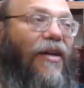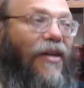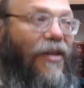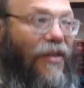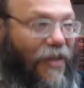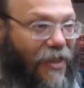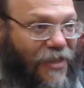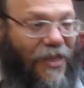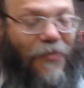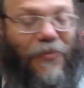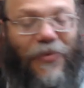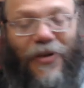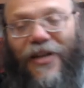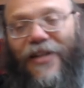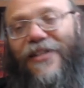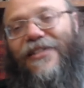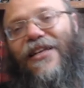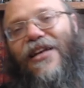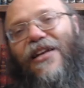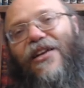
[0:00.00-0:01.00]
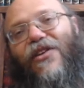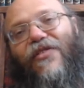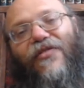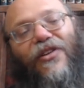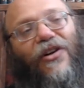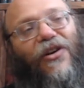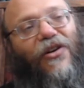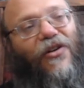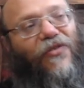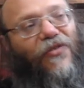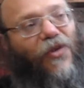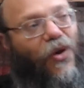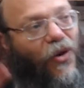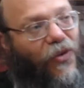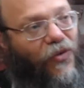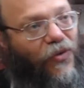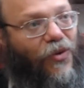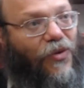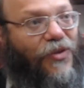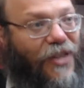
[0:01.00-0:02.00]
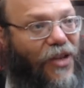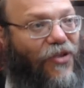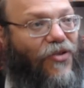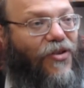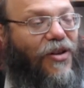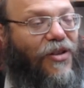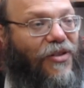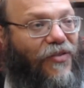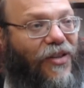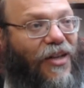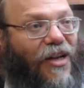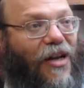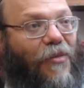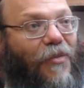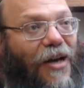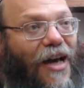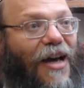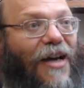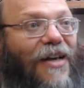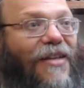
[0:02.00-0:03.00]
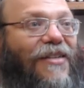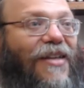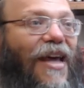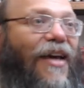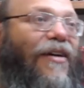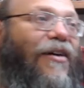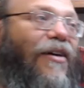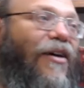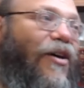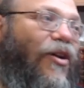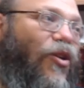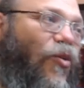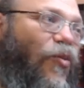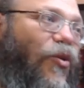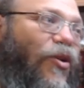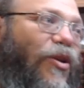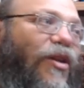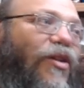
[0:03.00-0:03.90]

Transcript: The simple understanding of all of those teachings of the Kabbalah is like to put it